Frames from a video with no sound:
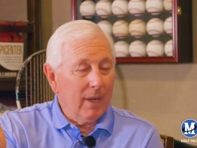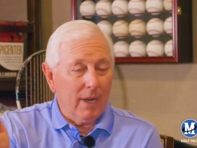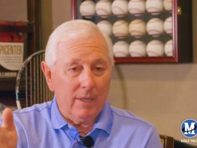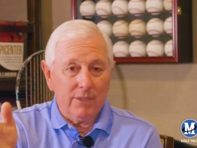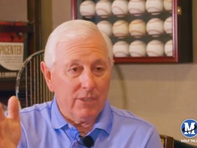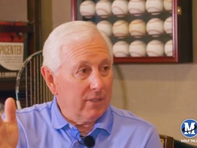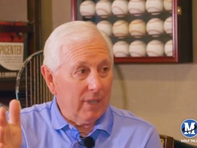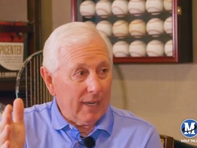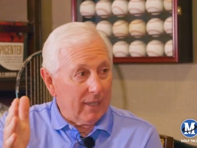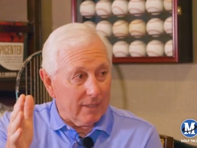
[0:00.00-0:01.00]
And I
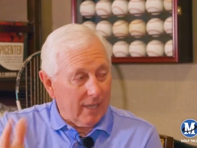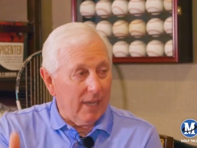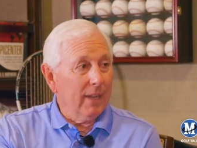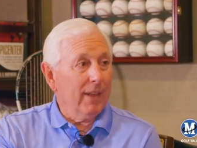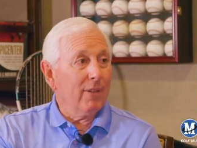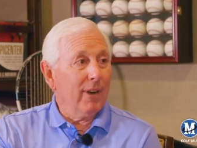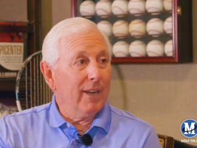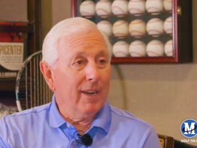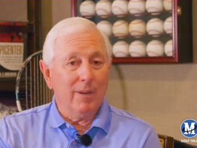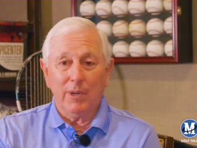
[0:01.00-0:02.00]
just, I can tell you that
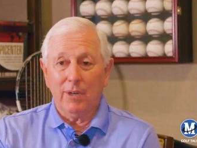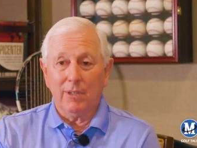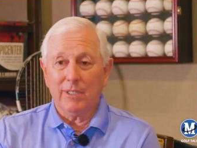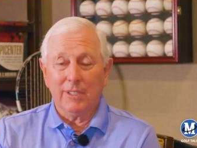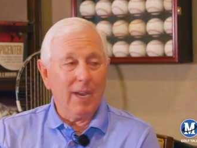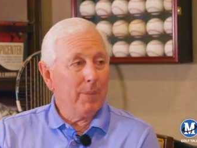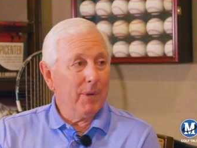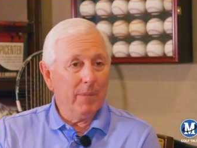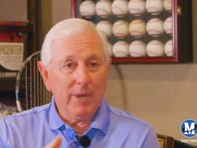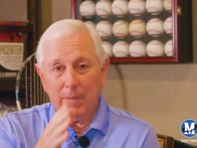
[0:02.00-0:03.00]
right now because it's
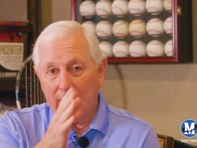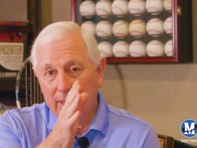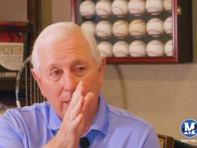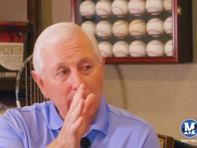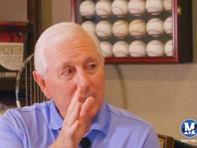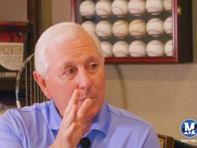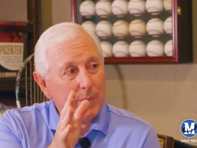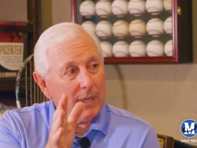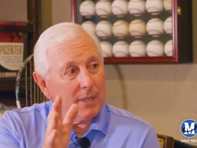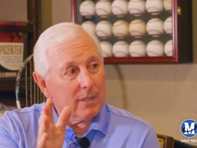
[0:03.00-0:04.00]
happened to me. My club head
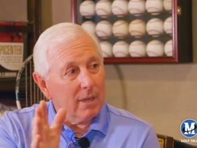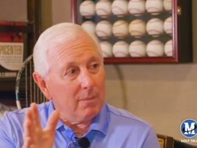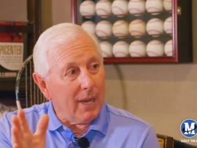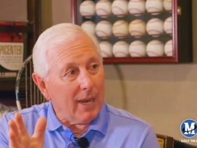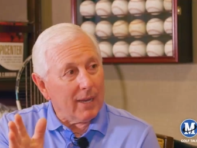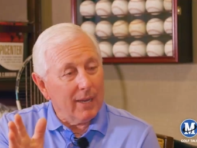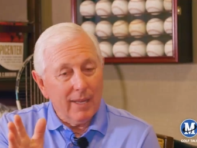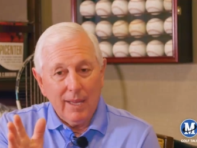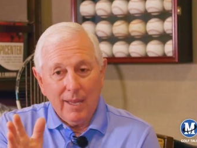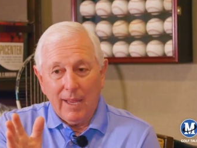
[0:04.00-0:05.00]
speed has come back.
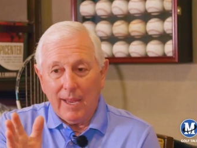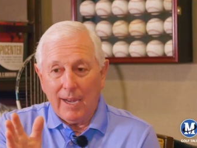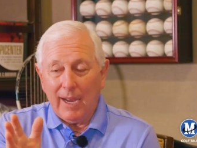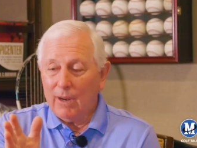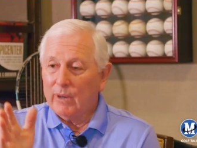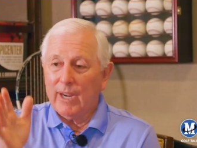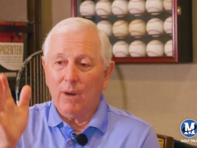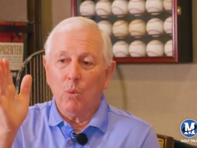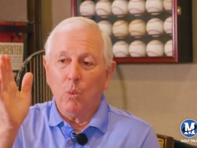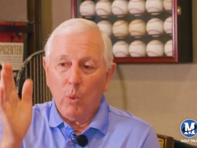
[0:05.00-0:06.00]
Yeah. And I don't
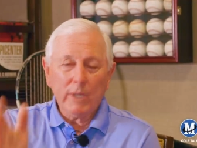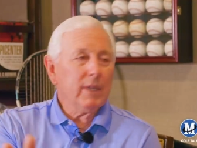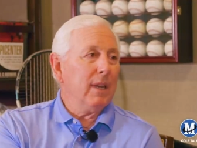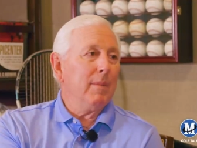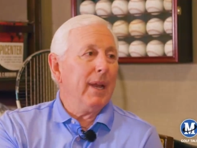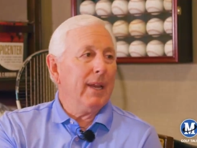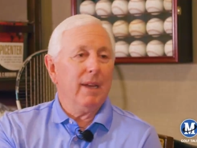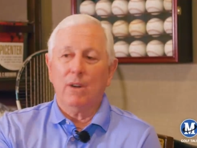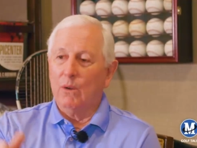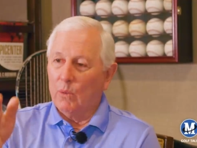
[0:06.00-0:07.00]
care what club I
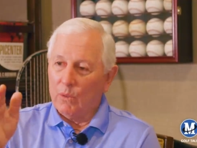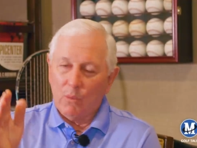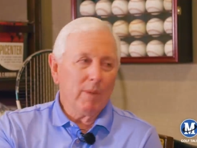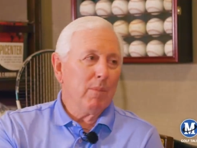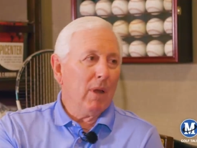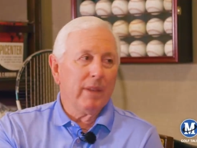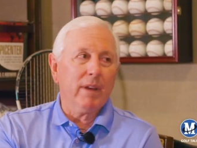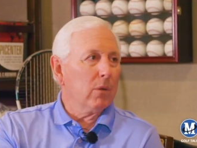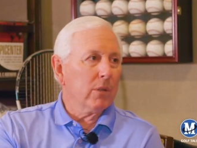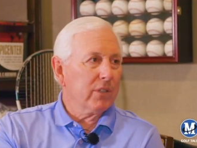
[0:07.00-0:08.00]
hit or with what ball,
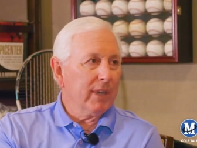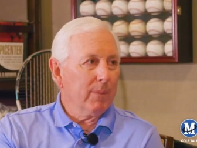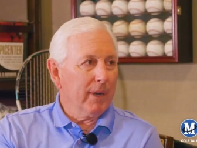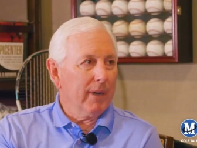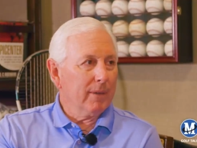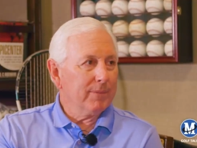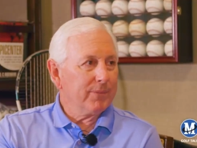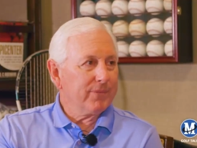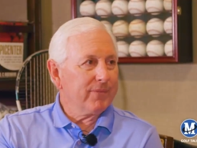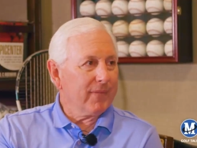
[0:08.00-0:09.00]
they all go the same right now.
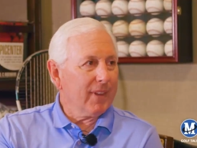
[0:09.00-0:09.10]
Yeah.